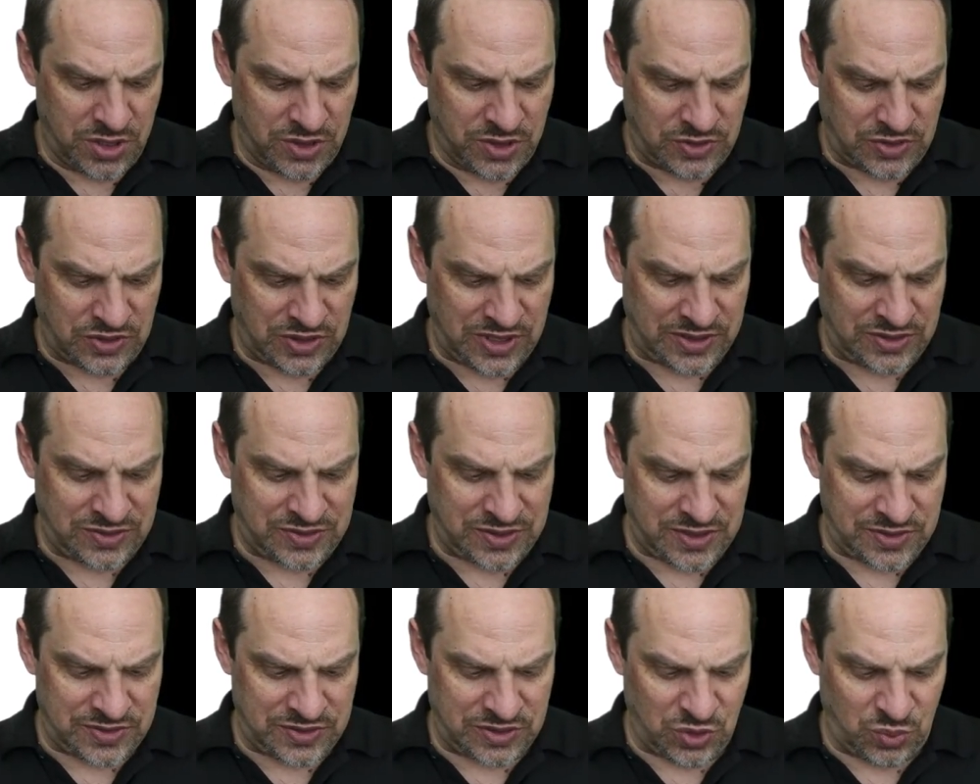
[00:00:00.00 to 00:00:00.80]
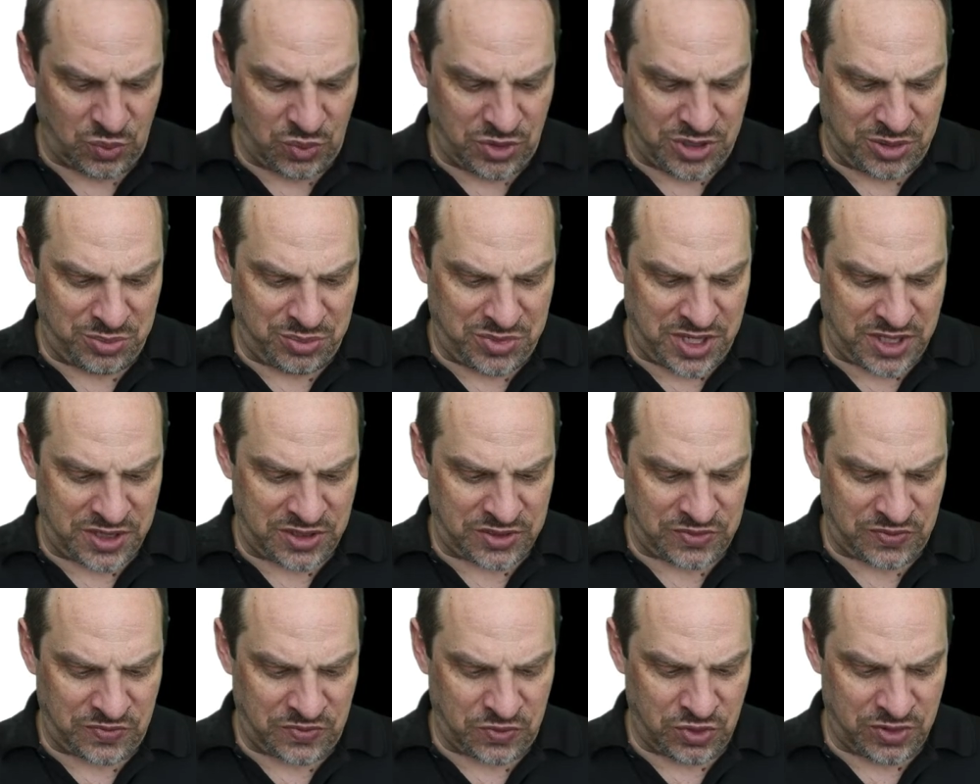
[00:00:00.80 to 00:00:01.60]
So that says that 1
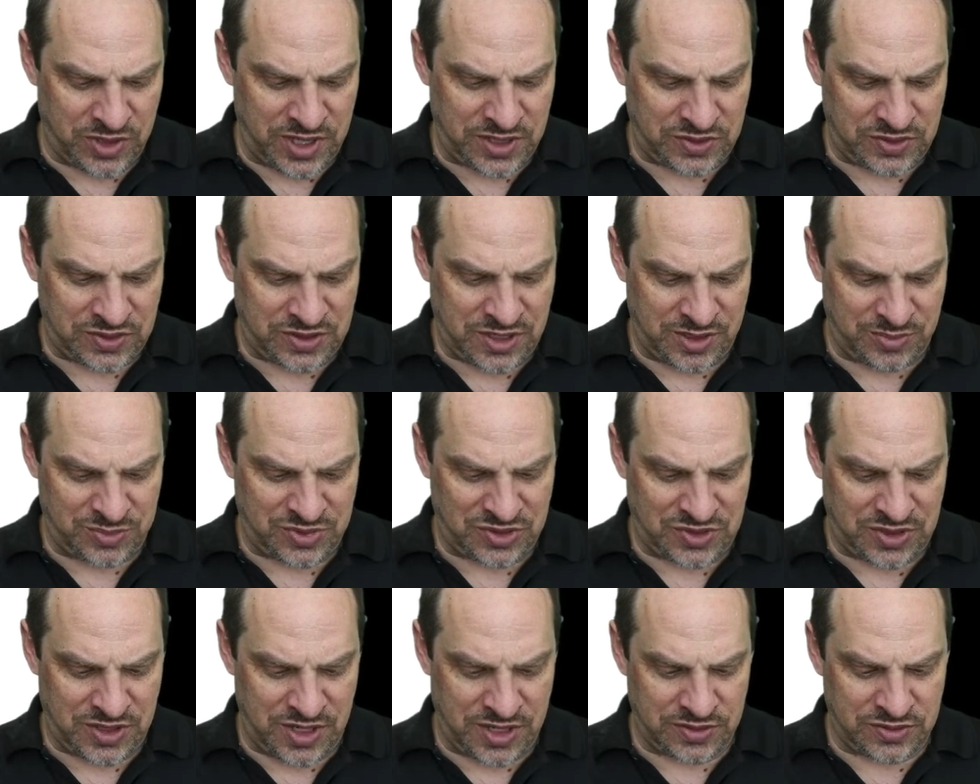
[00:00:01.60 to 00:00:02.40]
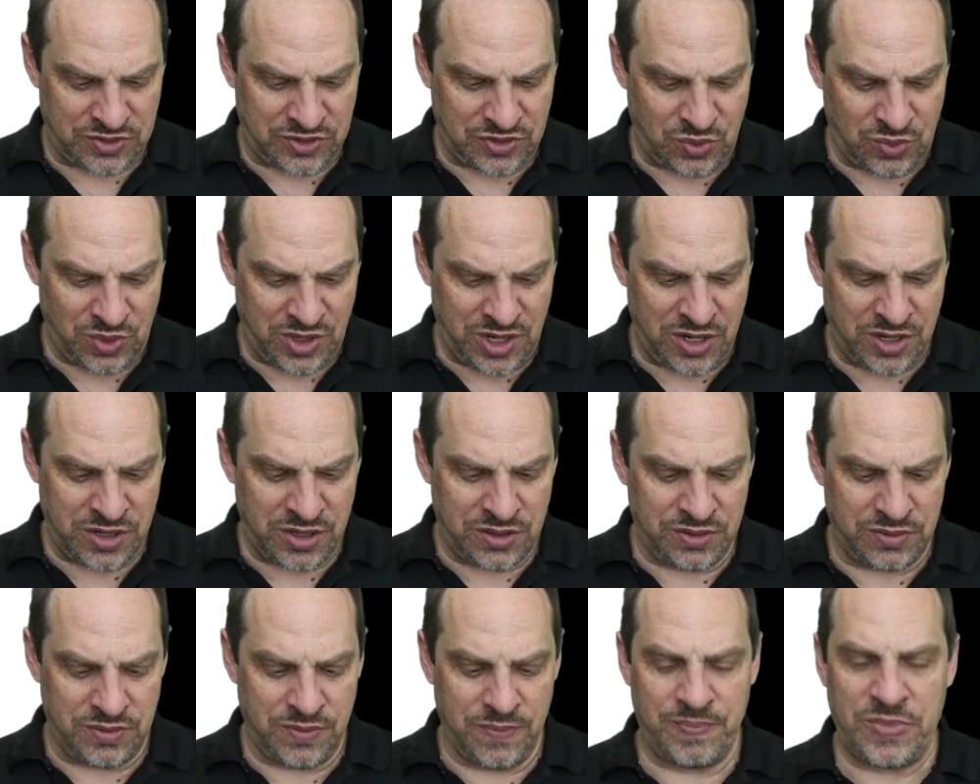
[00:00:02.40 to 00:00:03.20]
minus 4s times sine
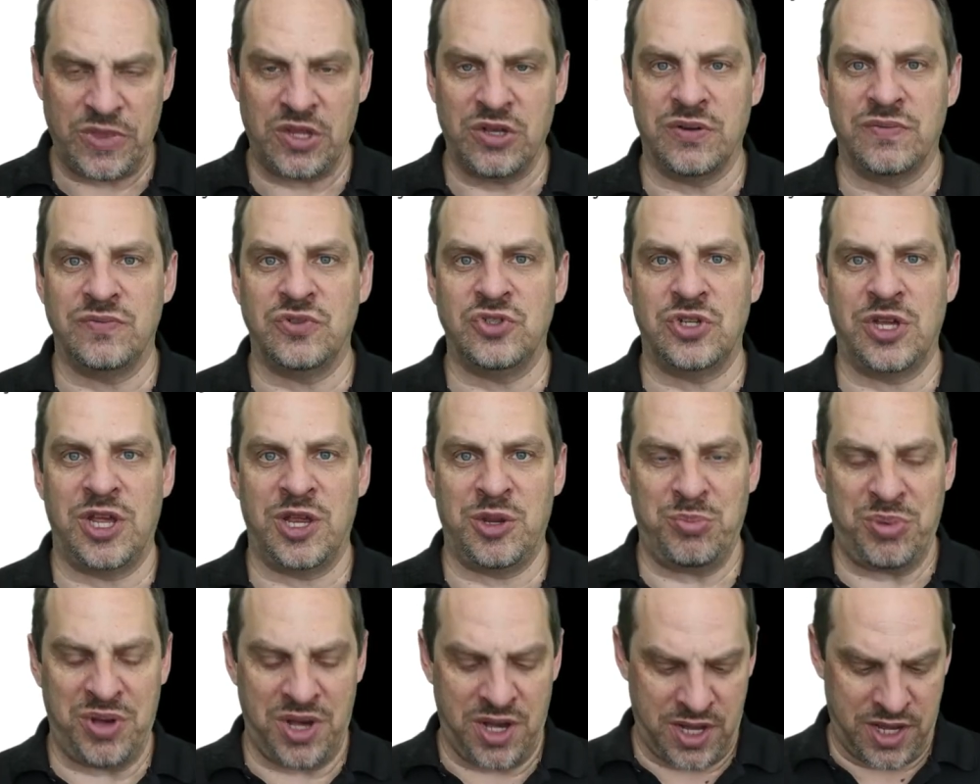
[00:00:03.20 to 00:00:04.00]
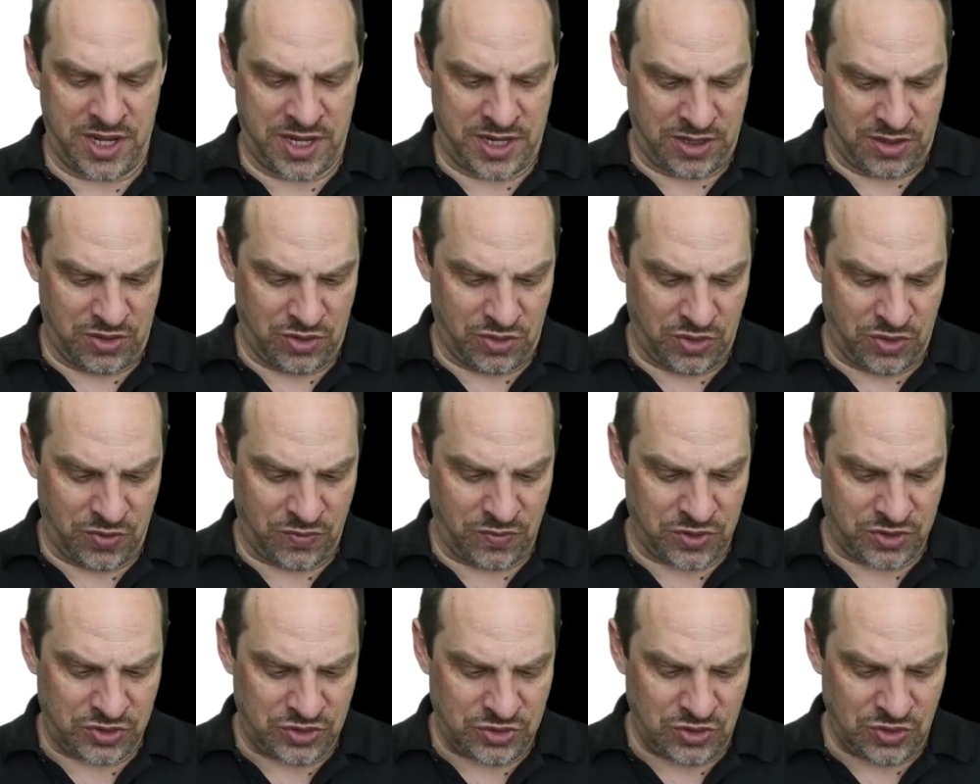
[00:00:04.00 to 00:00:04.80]
squared of j pi
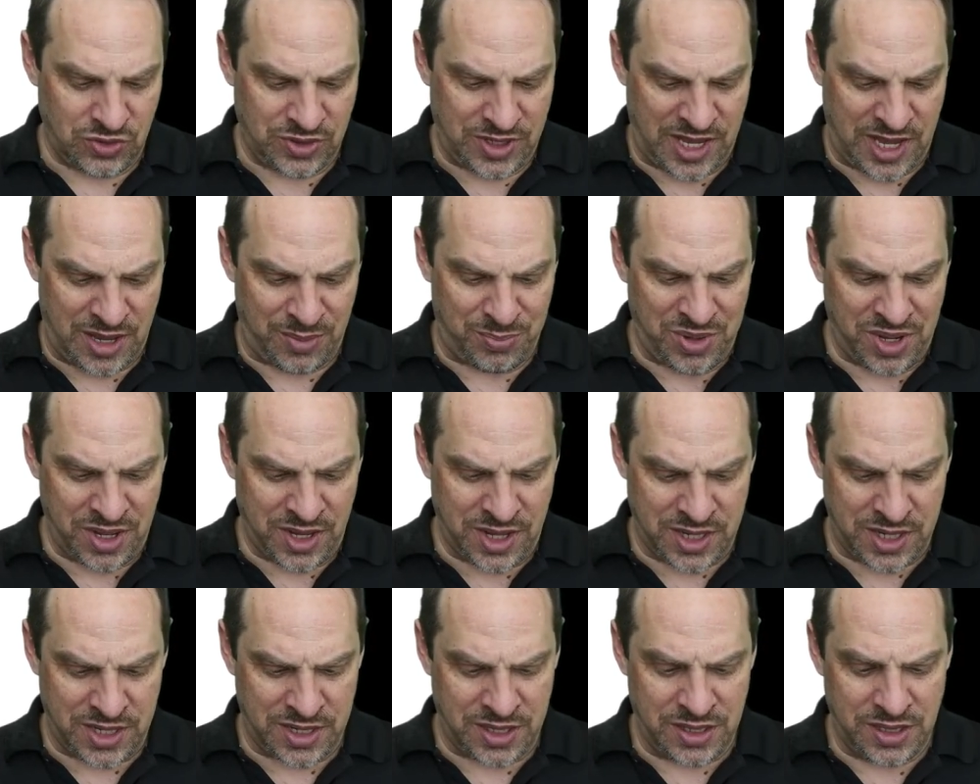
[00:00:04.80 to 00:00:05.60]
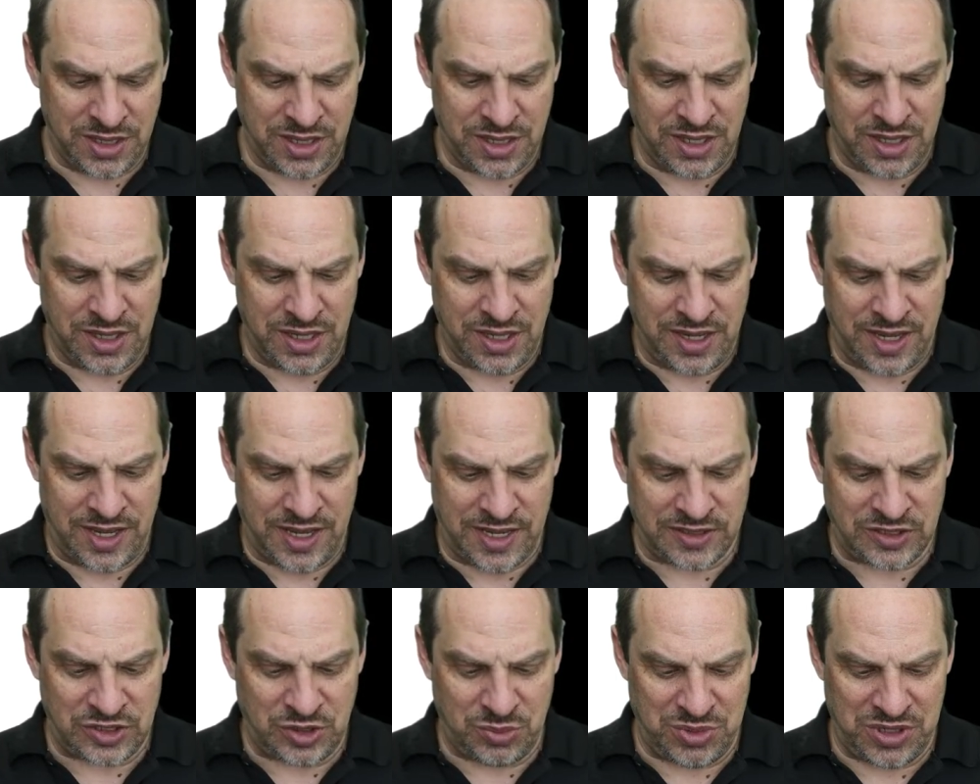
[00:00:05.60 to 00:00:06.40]
over 2 cap i
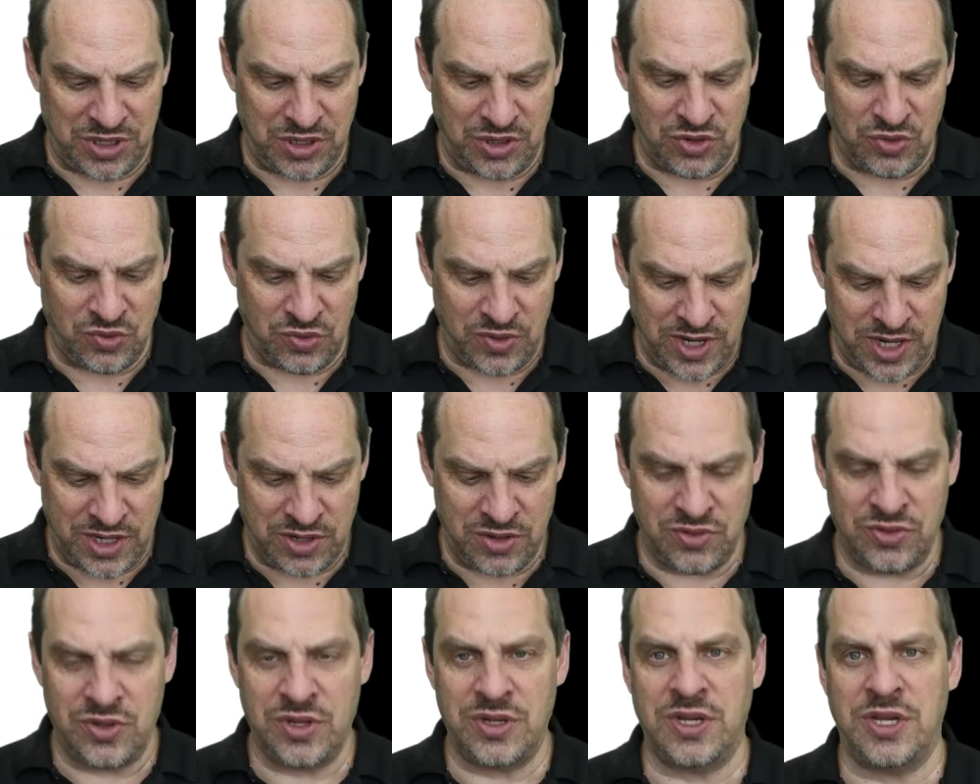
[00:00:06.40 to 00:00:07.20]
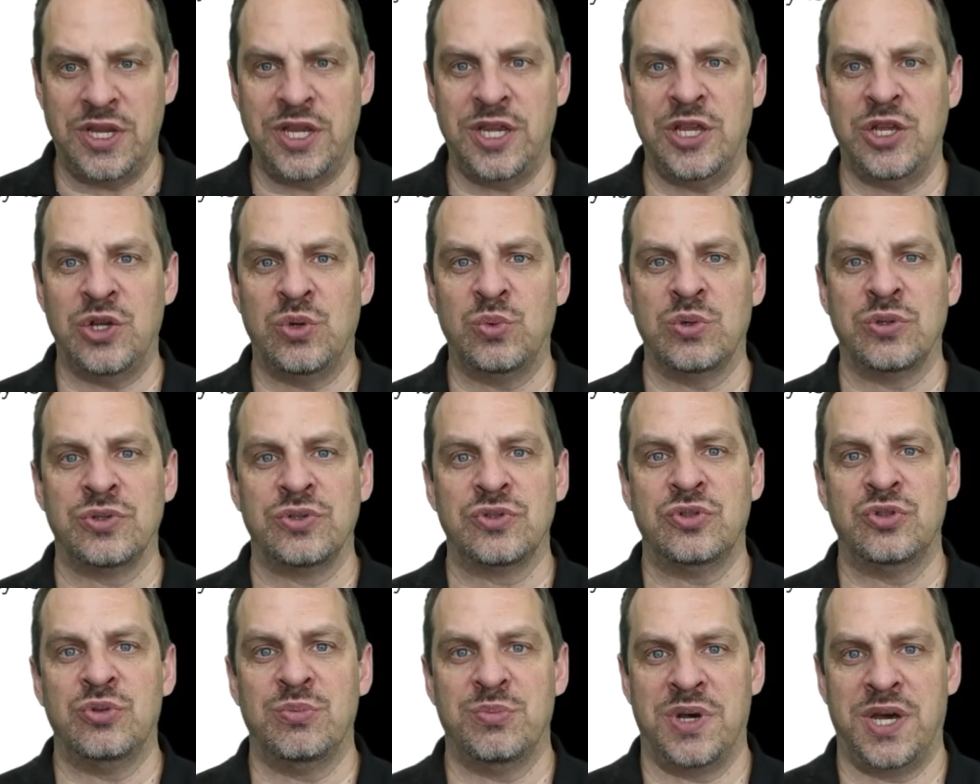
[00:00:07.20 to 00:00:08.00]
has to be greater than equal
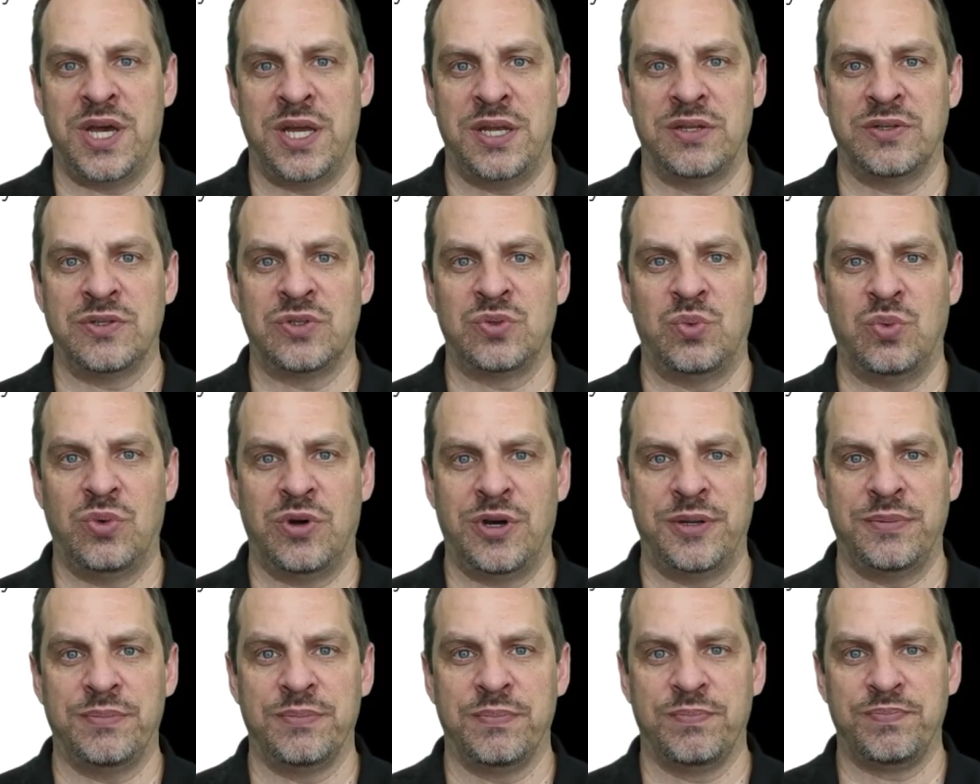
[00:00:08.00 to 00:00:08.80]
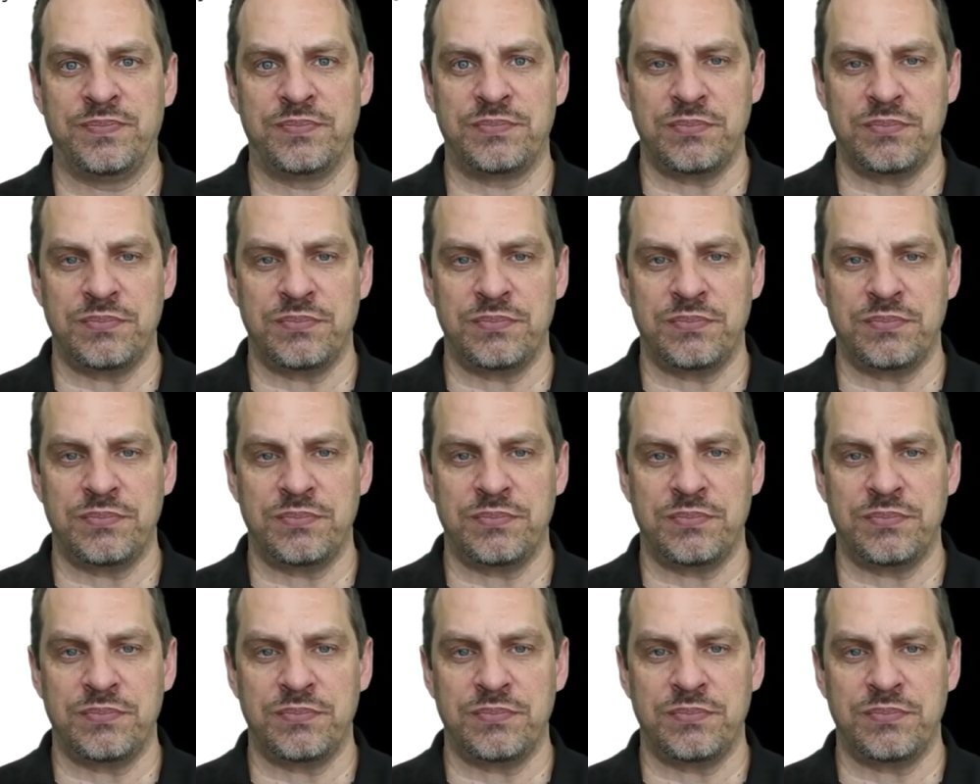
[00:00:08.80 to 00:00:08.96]
to minus 1.